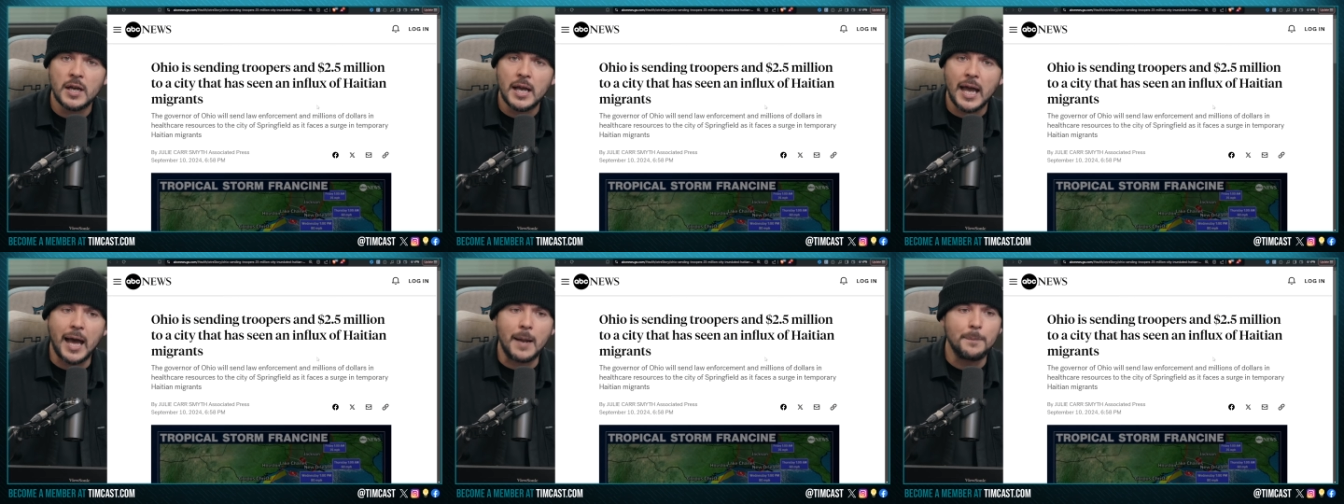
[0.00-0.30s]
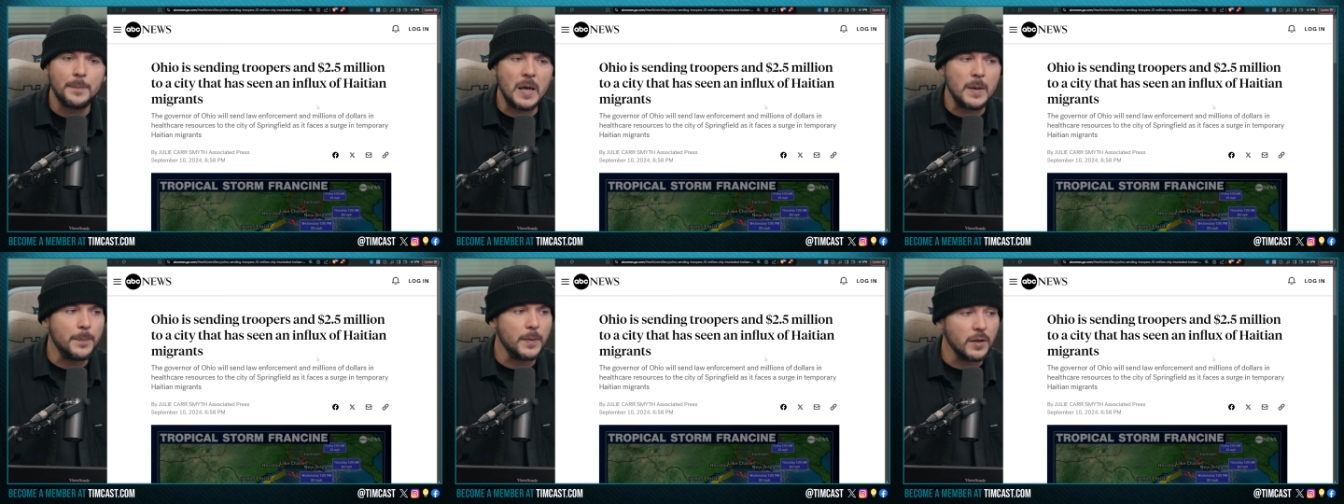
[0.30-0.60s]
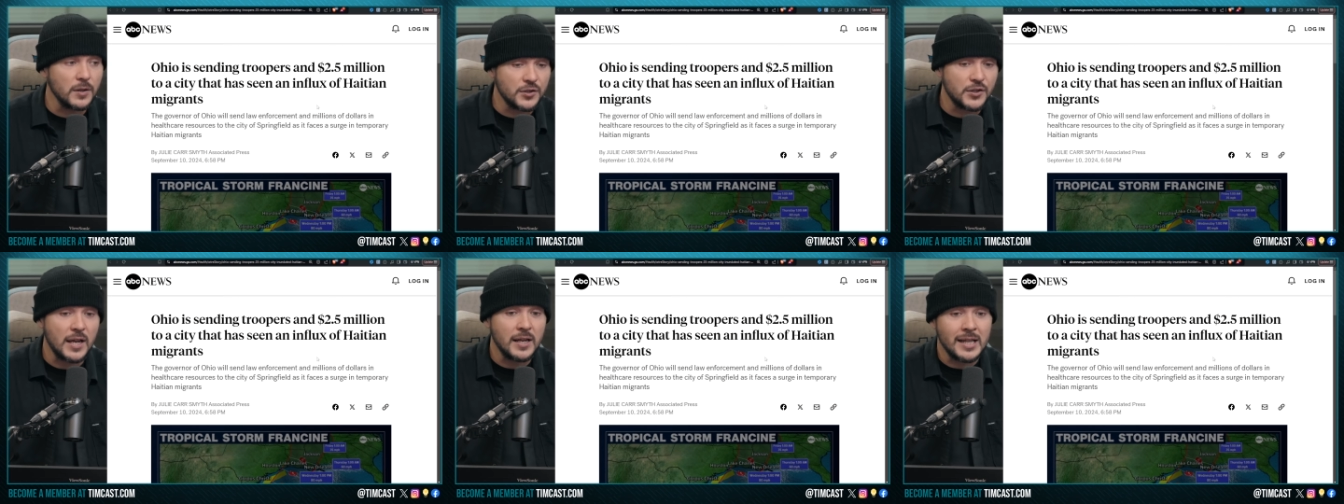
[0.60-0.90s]
and people
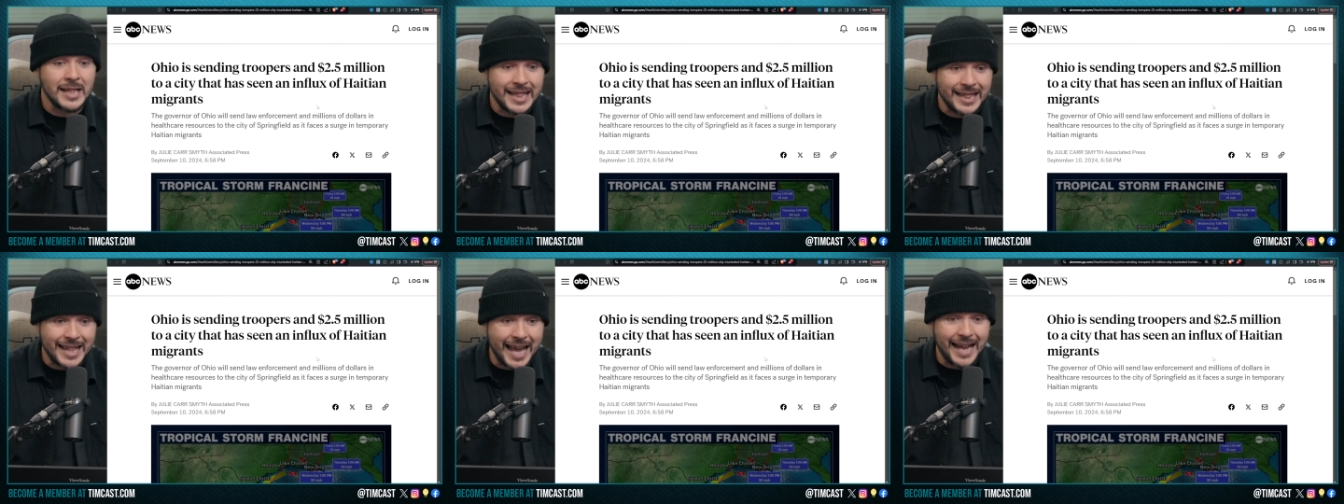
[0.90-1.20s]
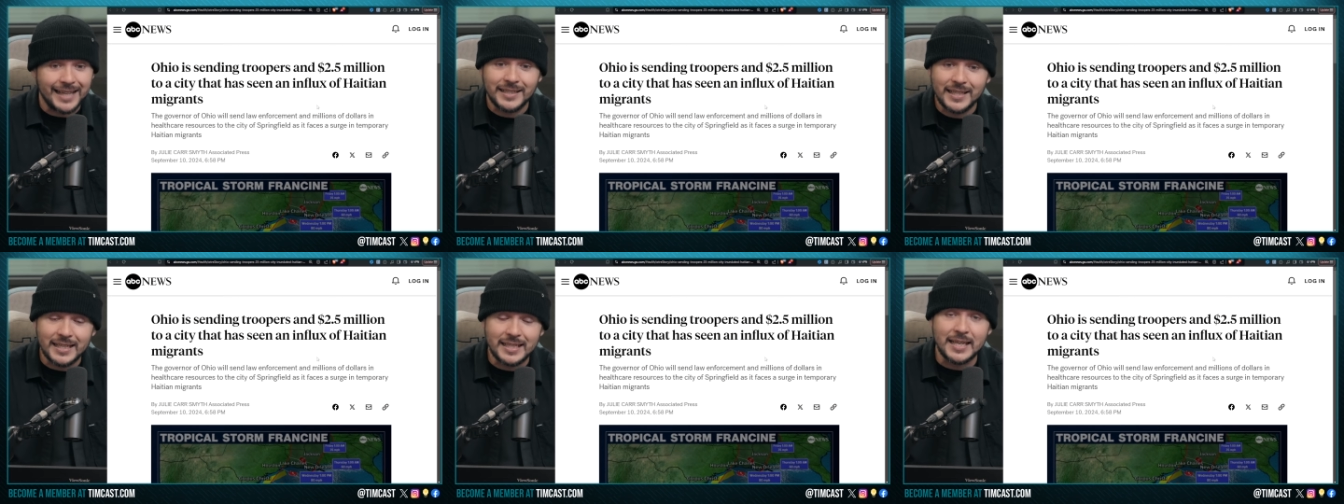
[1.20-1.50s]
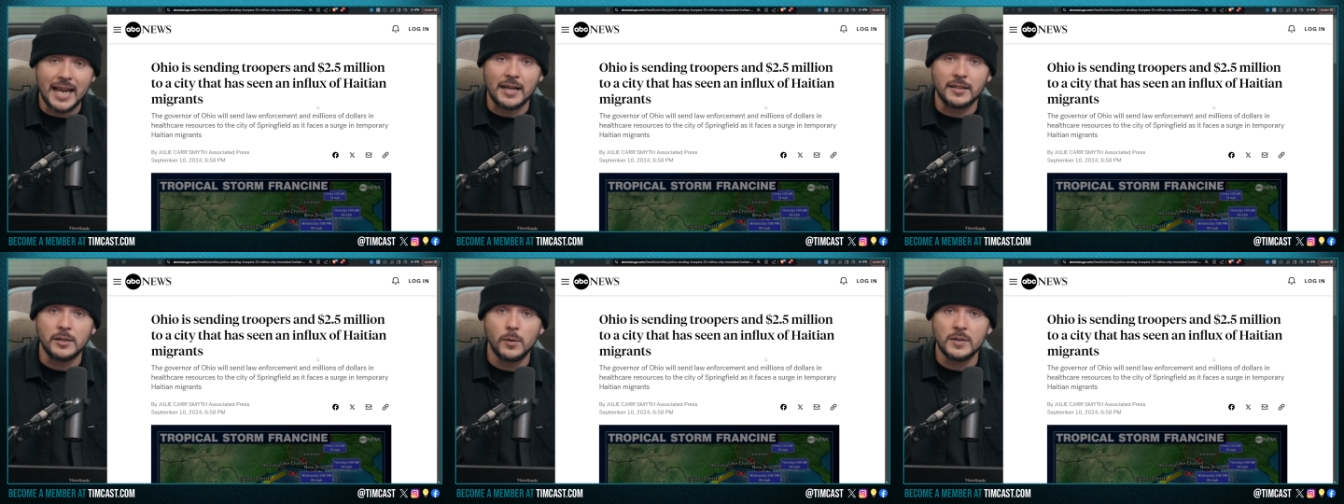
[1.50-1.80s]
are saying that's
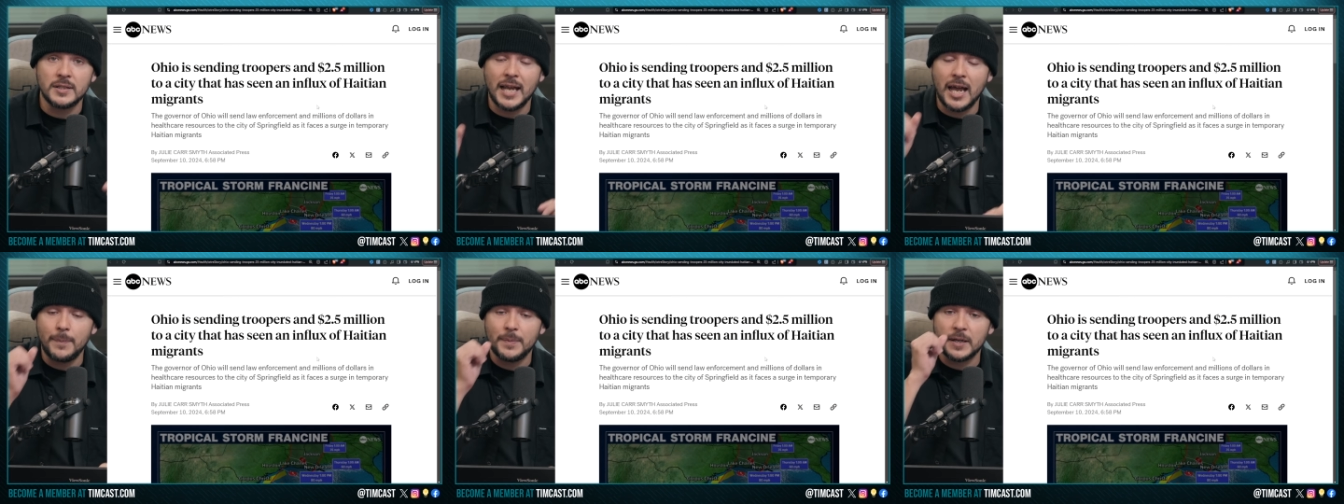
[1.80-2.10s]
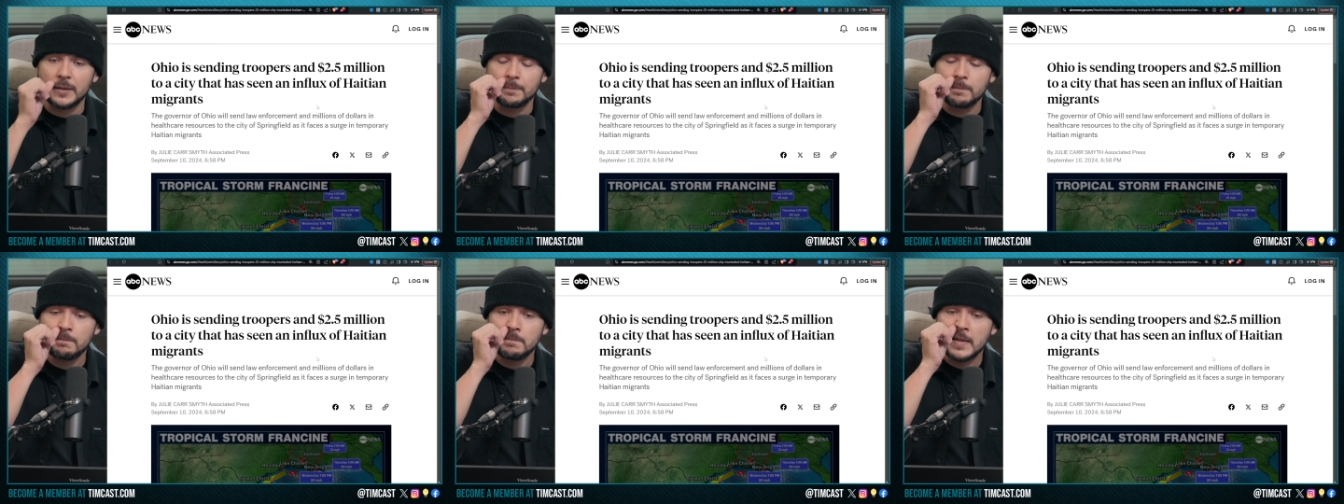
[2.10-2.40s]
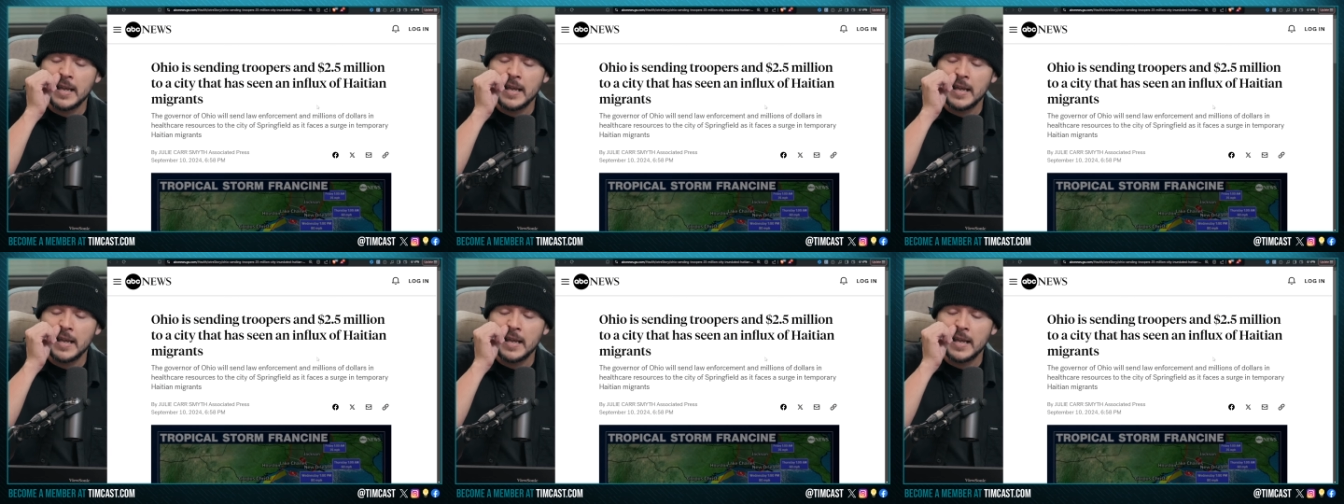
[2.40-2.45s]
exactly what's happening.